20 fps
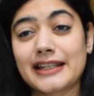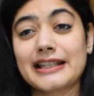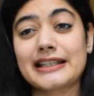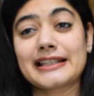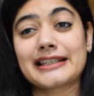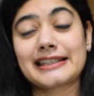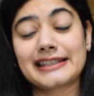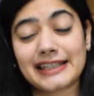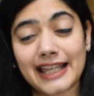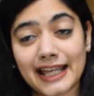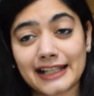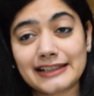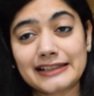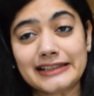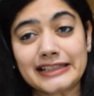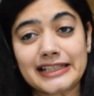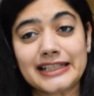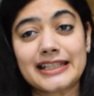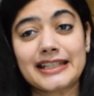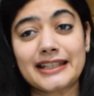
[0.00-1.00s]

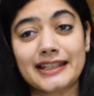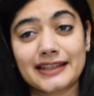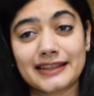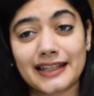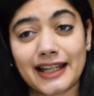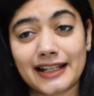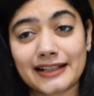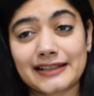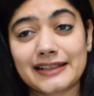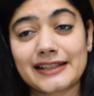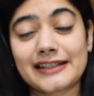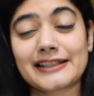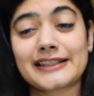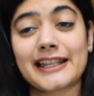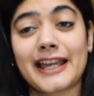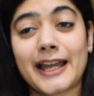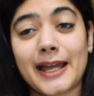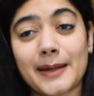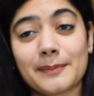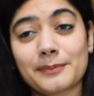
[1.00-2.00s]
Sadly, that is
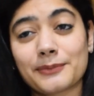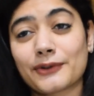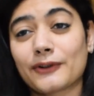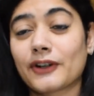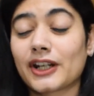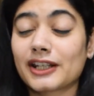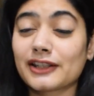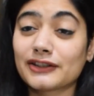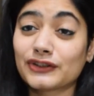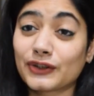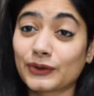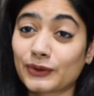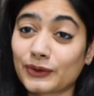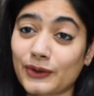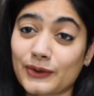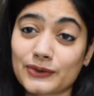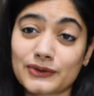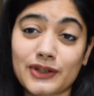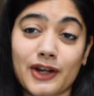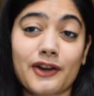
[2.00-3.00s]
hampering the
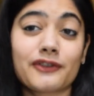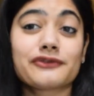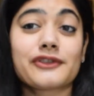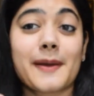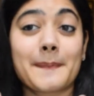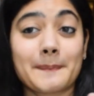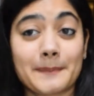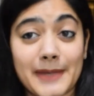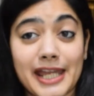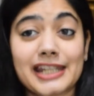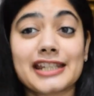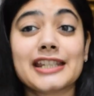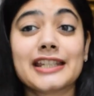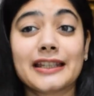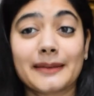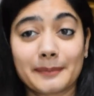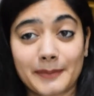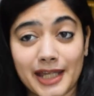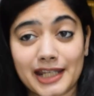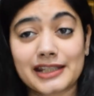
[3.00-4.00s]
growth of many
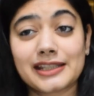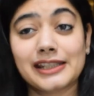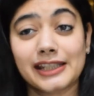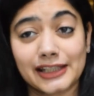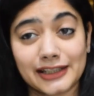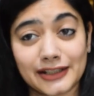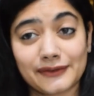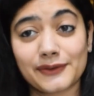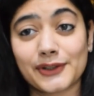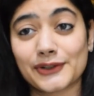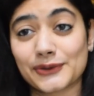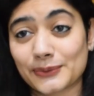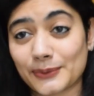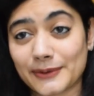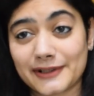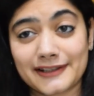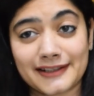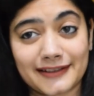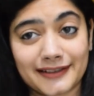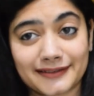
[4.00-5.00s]

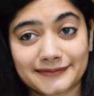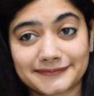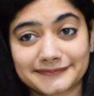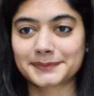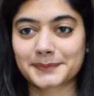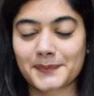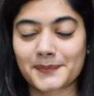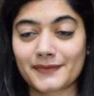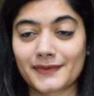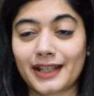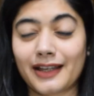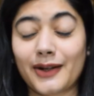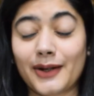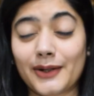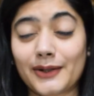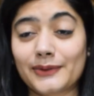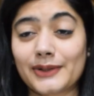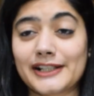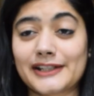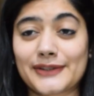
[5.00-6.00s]
individuals.
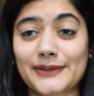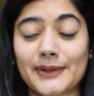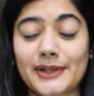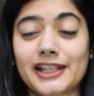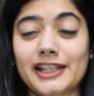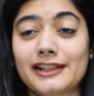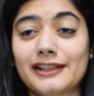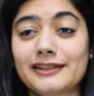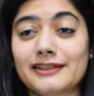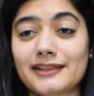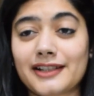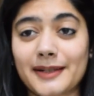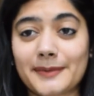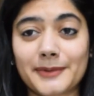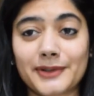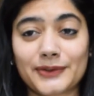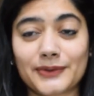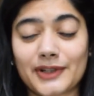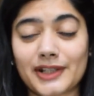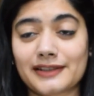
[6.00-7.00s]
Alright, so here I'm
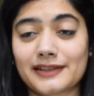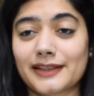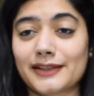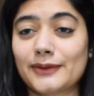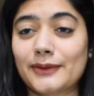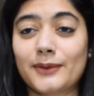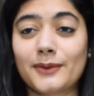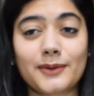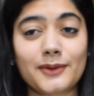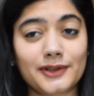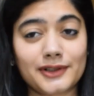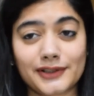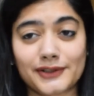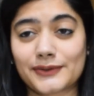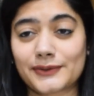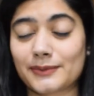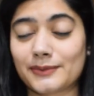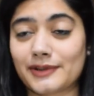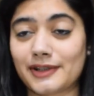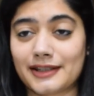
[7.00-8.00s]
addressing all the
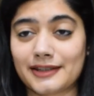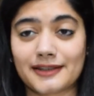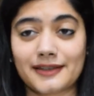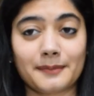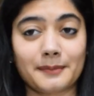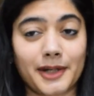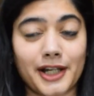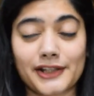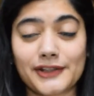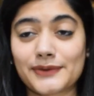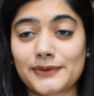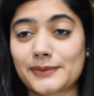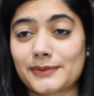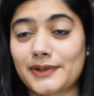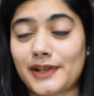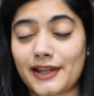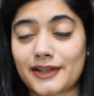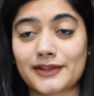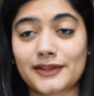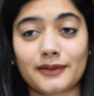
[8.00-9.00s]
students,
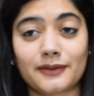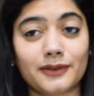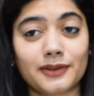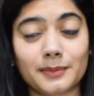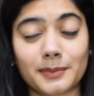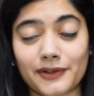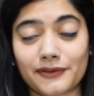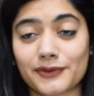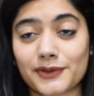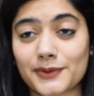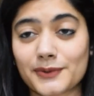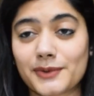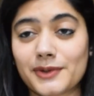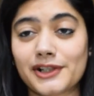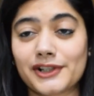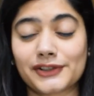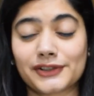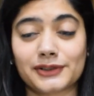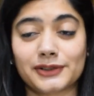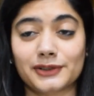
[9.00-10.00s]
all my
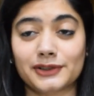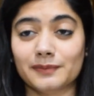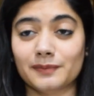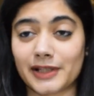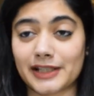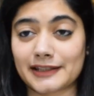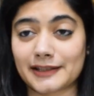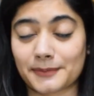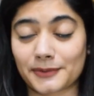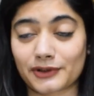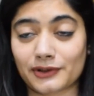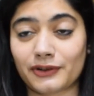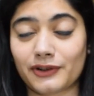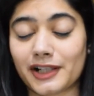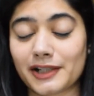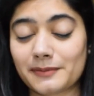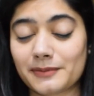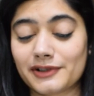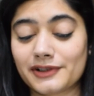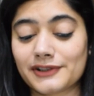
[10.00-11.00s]
viewers, all my
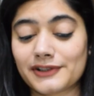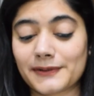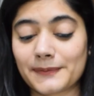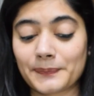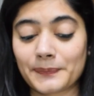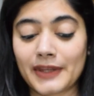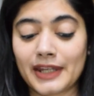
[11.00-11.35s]
subscribers.